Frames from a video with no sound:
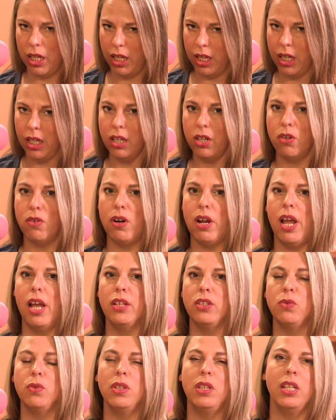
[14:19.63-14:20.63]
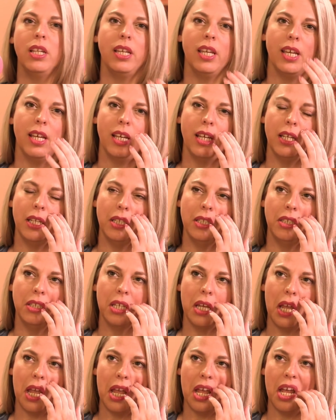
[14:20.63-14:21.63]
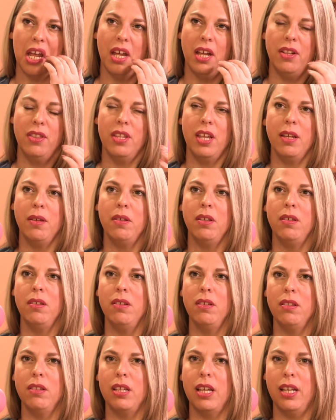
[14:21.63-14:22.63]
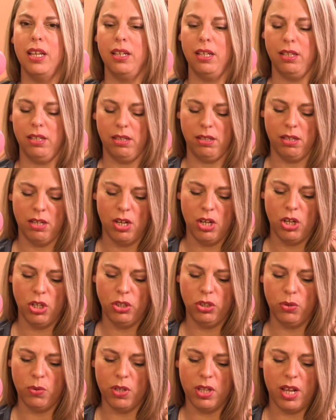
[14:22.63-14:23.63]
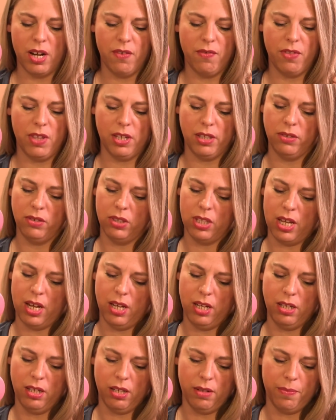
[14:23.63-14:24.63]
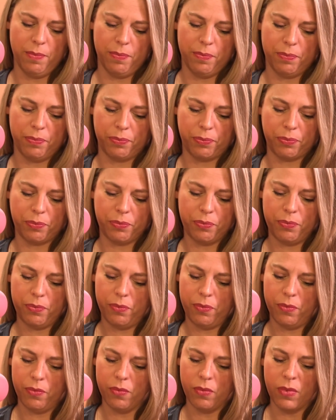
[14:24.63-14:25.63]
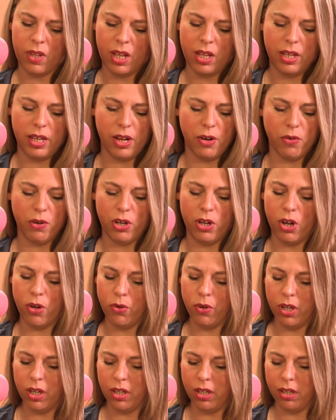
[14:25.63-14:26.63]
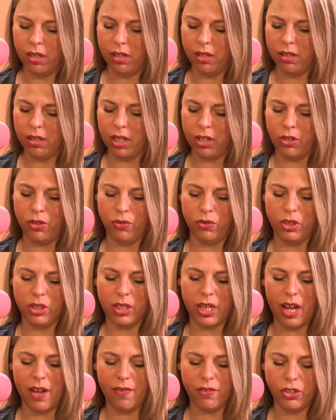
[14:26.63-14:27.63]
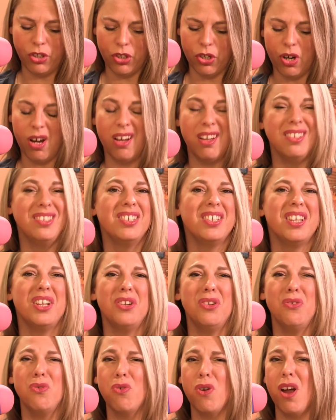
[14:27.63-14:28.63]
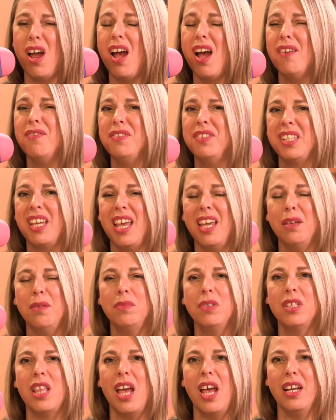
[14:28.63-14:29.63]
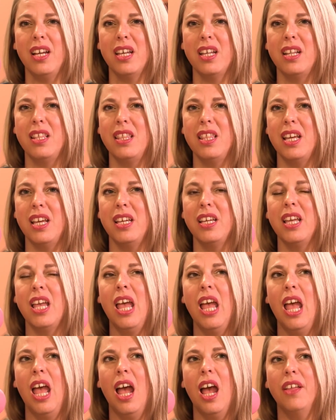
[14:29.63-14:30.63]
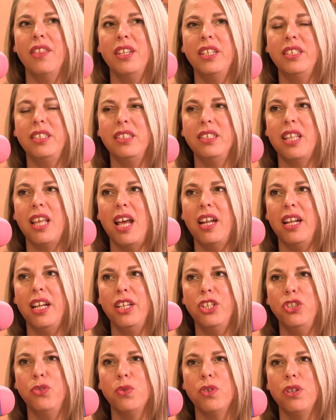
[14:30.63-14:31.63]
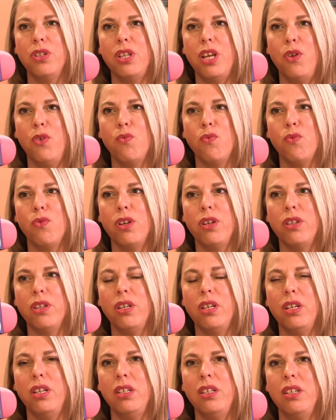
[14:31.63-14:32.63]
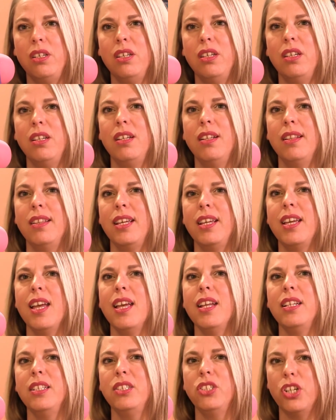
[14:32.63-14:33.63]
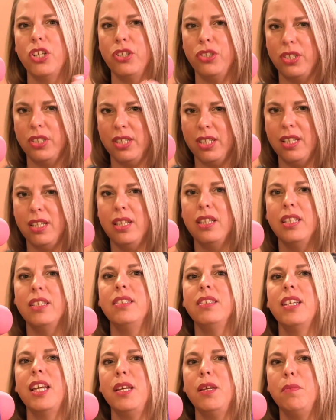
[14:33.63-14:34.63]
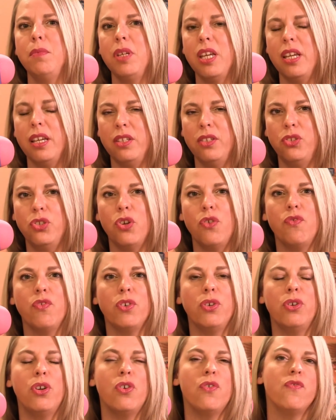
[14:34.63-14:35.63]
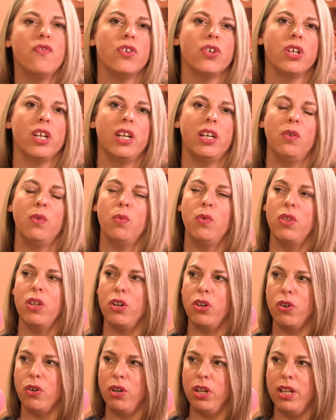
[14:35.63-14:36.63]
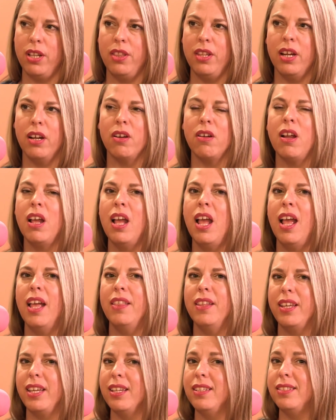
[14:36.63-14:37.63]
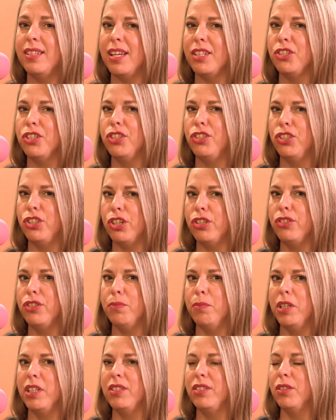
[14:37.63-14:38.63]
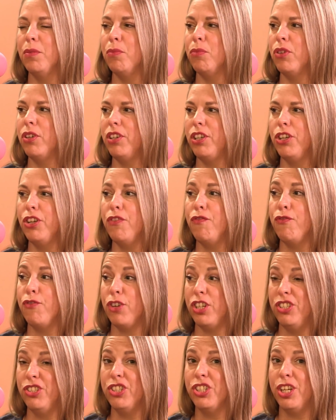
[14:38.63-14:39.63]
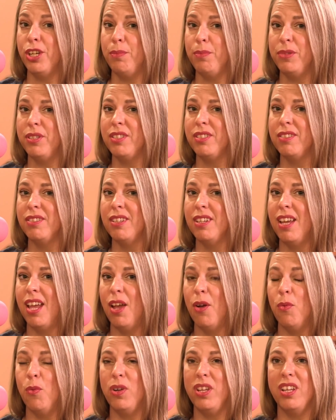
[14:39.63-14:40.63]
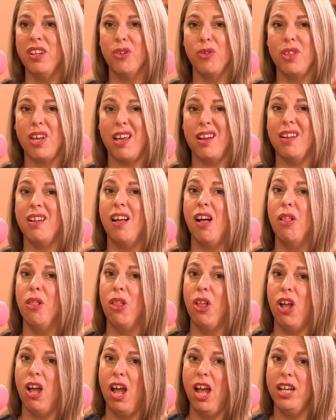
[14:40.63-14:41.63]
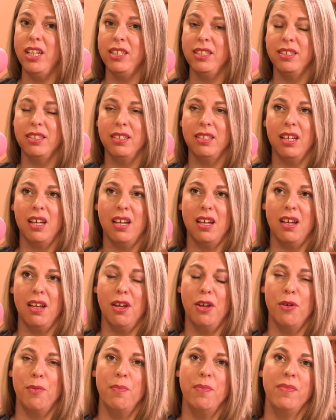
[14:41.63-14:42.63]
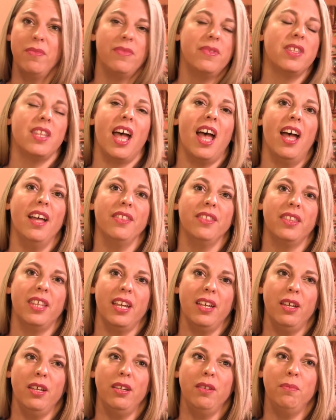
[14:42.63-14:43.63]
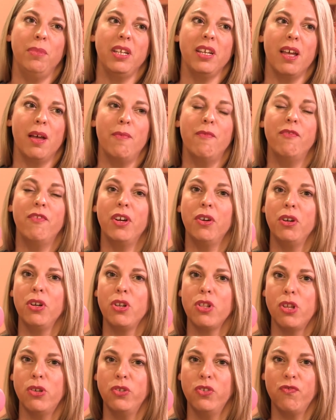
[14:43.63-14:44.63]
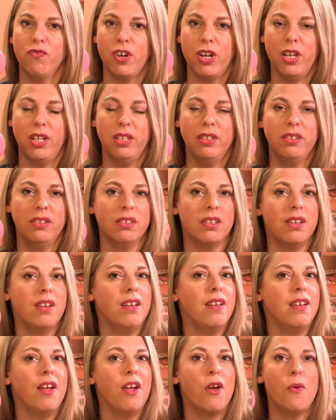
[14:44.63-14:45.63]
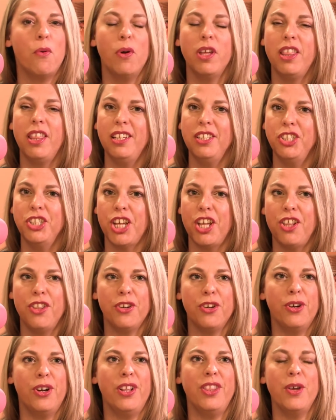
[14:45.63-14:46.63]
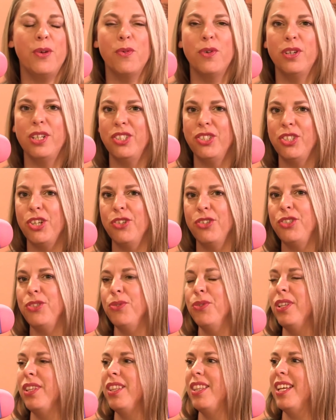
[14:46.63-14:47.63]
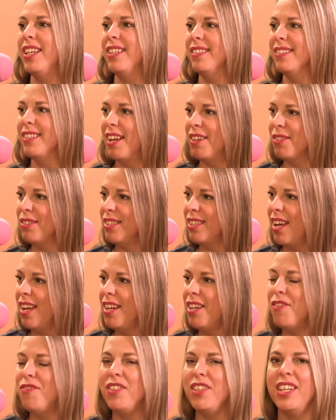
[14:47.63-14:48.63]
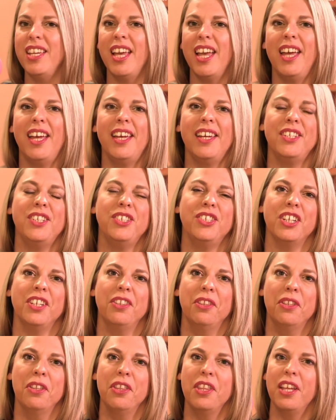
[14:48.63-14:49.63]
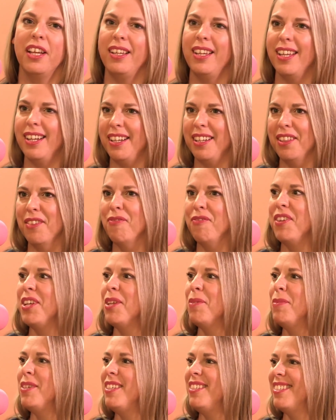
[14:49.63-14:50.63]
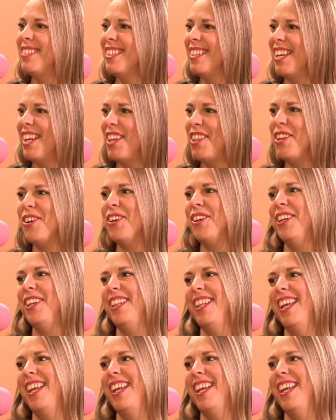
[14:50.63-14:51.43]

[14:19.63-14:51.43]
interact with the kids, and they do a lot of things like karaoke, they do scavenger hunts, they do crafts, games, that kind of thing. And this is that age where they kind of start seeing the same kids over and over again that are in there. And the kids actually start to make some pretty good friendships. We hear that a lot, that they become very close friends with each other, and they want to start doing things outside of the Edge, and they're getting the families together. And